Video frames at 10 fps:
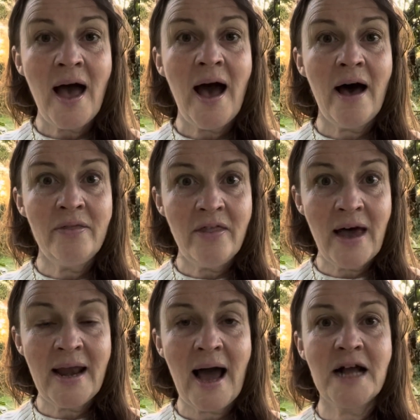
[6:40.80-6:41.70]
and
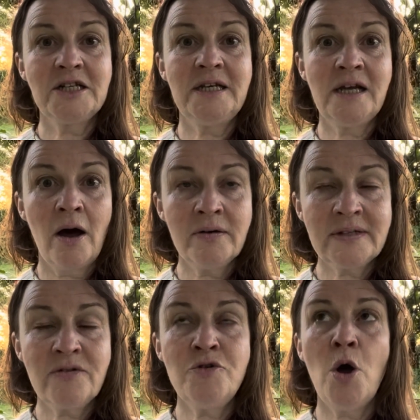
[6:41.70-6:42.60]
then actually kind of
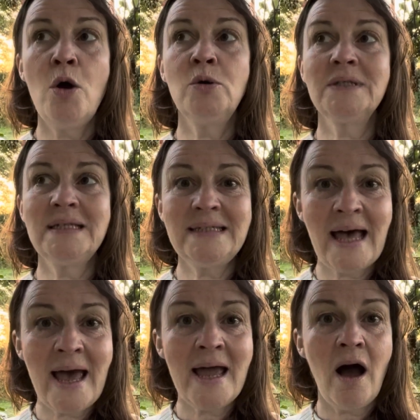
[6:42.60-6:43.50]
say, no,
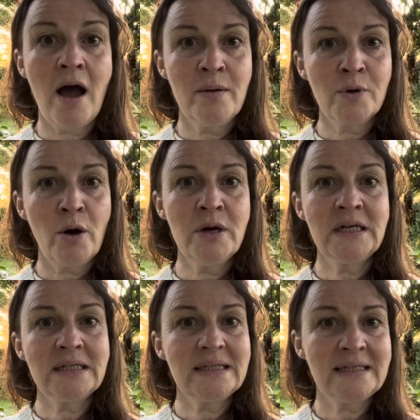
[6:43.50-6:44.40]
today I am
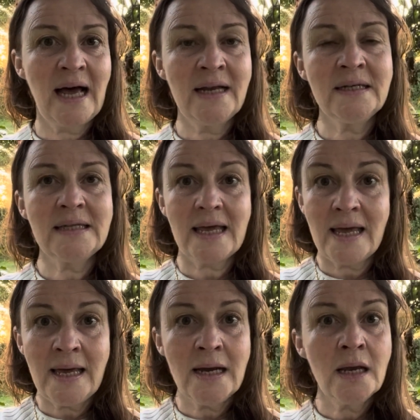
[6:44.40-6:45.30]
going to stand
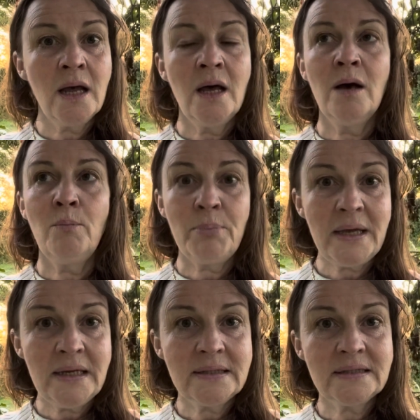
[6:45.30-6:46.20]
in
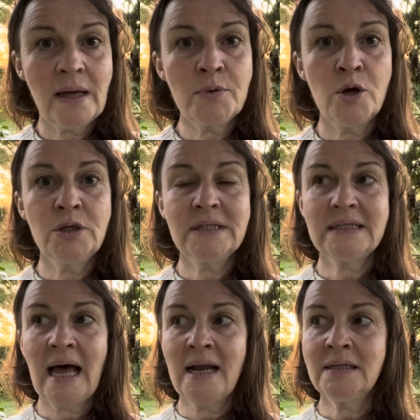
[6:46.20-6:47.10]
peace, I'm going to
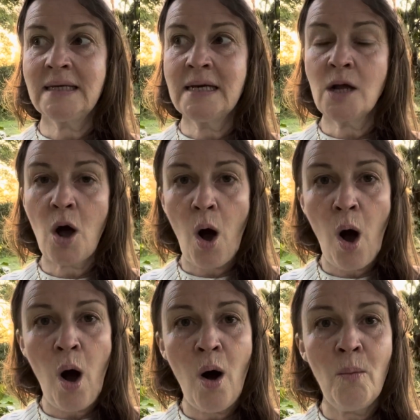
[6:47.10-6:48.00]
stand in
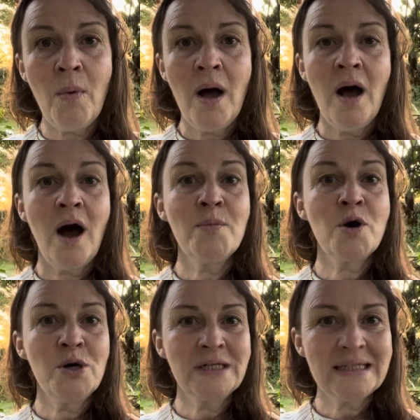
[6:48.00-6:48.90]
calm, I'm
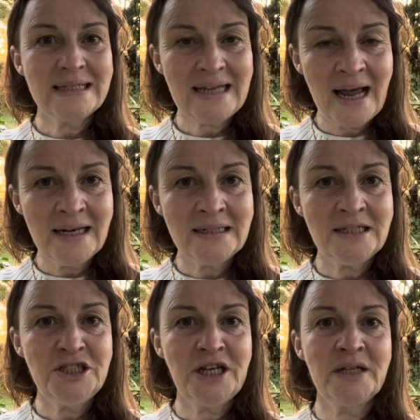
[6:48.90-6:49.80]
going to stand
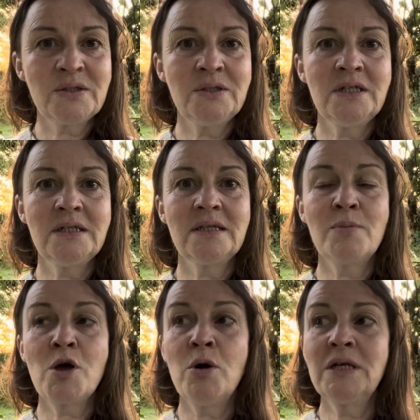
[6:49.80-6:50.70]
in gentleness,
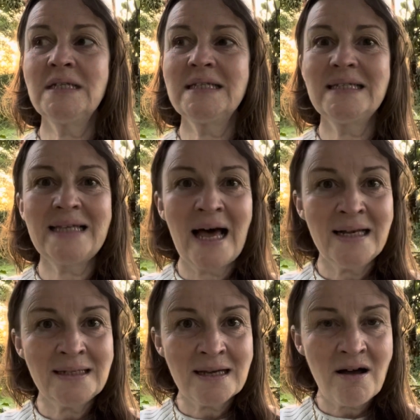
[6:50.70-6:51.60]
I'm going to
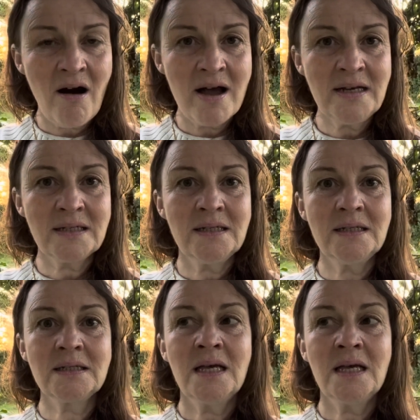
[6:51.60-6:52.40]
stand in kindness.